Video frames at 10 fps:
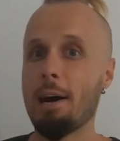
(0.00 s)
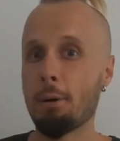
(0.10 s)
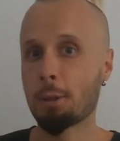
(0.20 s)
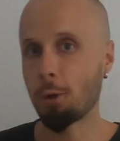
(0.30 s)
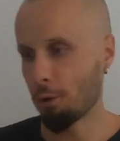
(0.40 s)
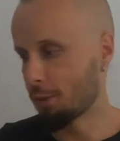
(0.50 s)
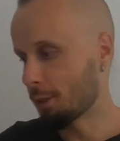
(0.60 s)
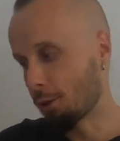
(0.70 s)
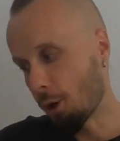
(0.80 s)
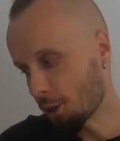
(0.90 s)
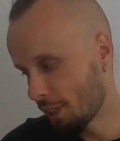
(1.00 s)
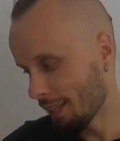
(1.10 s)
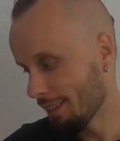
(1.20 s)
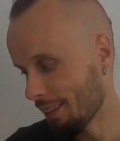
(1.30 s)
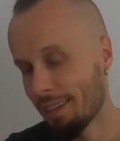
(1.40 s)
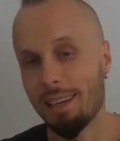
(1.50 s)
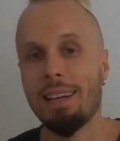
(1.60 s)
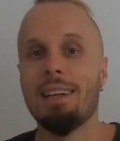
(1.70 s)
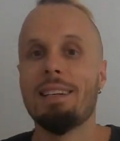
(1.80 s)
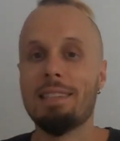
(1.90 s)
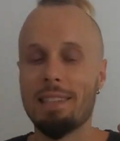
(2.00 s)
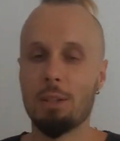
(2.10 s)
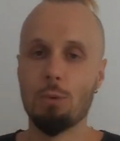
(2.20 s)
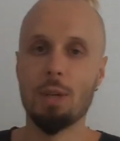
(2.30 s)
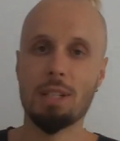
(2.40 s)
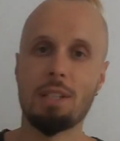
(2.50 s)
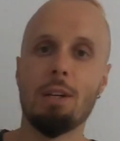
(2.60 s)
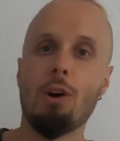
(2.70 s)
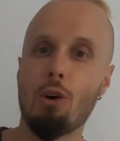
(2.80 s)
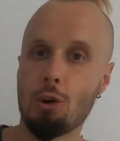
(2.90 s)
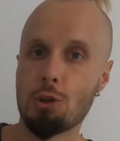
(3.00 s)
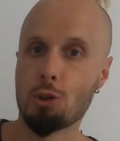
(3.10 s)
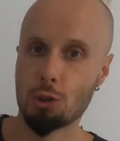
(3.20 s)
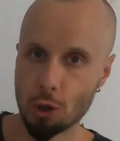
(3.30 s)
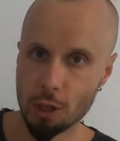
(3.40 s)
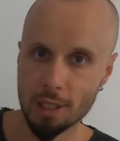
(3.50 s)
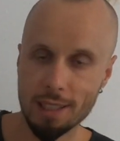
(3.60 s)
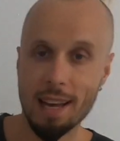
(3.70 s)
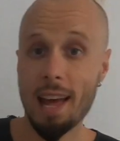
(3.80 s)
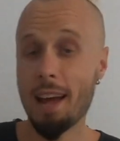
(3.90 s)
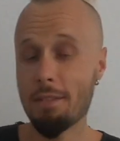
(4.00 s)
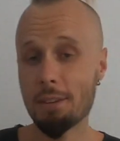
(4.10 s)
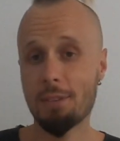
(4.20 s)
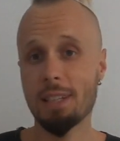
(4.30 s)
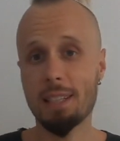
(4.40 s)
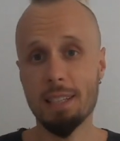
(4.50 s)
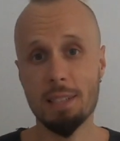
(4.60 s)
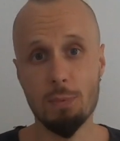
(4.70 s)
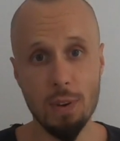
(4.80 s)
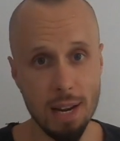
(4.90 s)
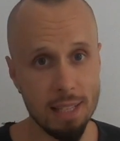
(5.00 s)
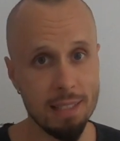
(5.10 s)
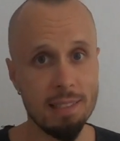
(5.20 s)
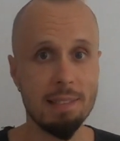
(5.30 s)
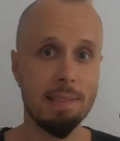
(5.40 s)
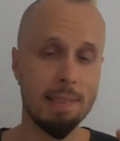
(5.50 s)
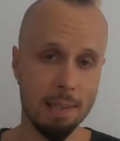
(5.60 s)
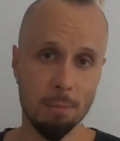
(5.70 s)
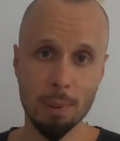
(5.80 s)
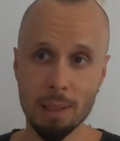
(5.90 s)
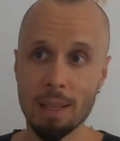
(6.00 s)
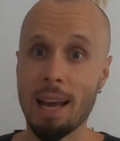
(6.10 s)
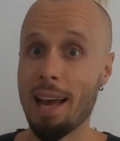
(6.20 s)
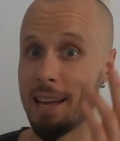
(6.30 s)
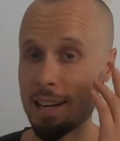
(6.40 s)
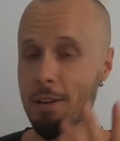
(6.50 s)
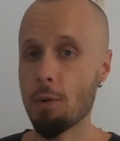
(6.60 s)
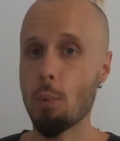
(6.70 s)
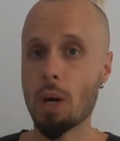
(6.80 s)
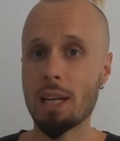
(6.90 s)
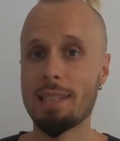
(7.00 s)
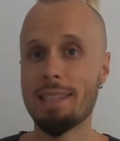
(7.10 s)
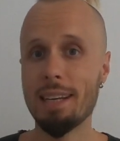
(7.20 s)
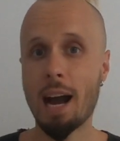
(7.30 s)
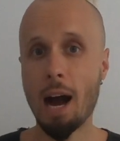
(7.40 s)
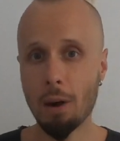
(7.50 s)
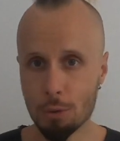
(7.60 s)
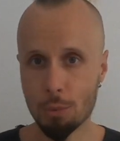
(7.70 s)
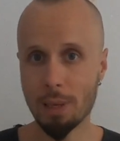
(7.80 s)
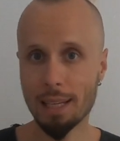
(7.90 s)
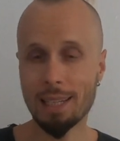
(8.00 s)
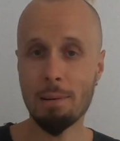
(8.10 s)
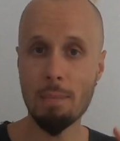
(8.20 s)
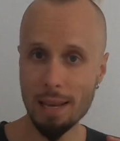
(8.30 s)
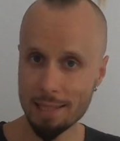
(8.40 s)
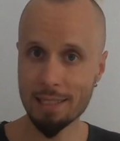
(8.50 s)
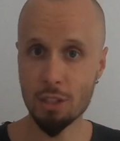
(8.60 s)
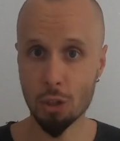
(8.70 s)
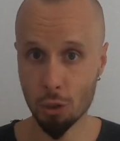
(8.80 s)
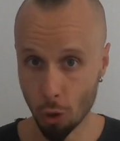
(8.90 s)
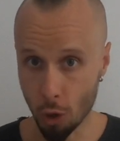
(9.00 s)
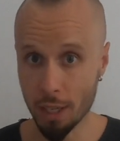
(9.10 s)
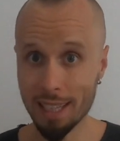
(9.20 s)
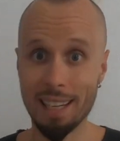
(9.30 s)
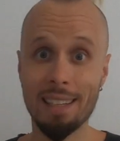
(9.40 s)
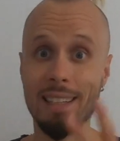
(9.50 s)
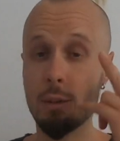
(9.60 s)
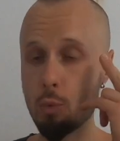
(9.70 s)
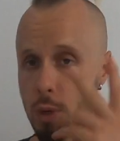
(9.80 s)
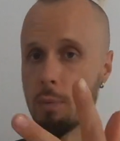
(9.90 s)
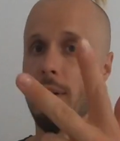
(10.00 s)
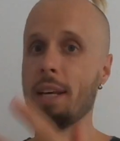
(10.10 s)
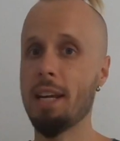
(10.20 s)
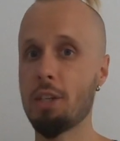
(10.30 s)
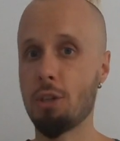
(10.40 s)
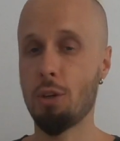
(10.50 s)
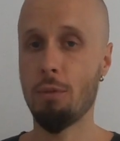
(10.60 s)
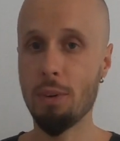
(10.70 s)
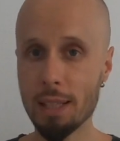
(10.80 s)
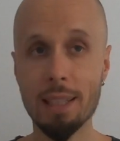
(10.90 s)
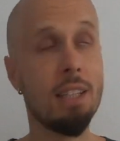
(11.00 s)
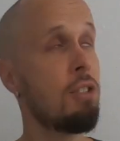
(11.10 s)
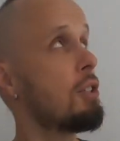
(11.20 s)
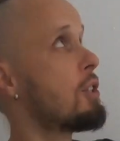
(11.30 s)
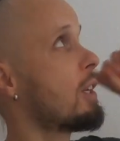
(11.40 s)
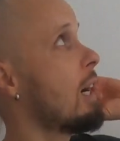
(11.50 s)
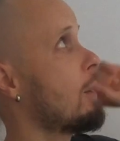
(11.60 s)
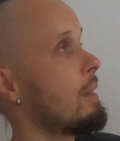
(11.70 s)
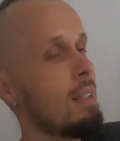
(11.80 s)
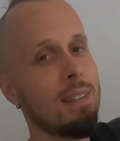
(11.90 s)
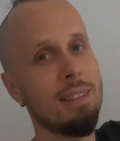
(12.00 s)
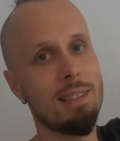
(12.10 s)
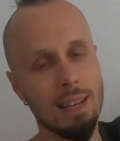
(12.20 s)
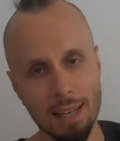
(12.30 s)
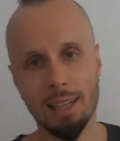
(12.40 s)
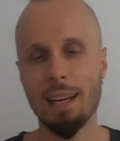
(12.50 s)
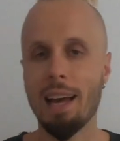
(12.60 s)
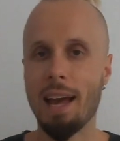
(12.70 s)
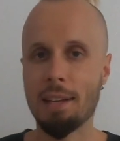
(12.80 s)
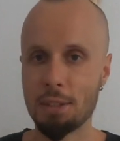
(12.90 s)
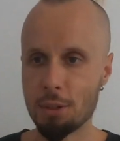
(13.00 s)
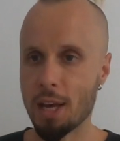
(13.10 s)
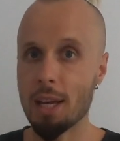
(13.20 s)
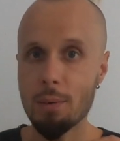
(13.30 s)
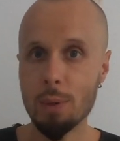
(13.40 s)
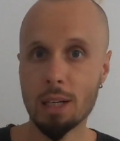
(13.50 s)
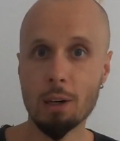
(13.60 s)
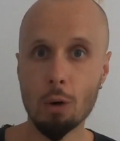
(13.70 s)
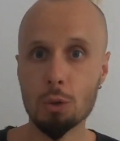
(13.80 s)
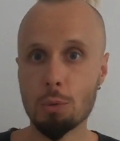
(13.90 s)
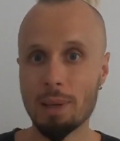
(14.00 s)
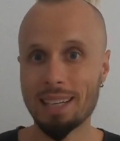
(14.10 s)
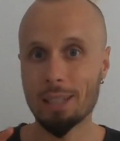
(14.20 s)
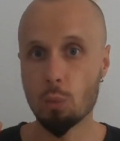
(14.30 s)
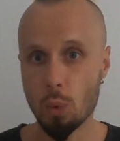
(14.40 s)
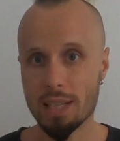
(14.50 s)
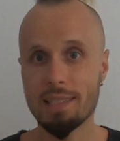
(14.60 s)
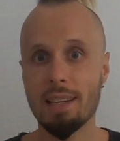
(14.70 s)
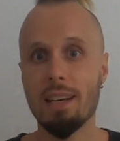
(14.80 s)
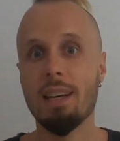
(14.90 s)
our coffee cocktail is a twist on gin tonic. Everything is very simple, and if you want to see how to make an amazing gin tonic and 3 variations of it, just check out this link. And today we are going to make a twist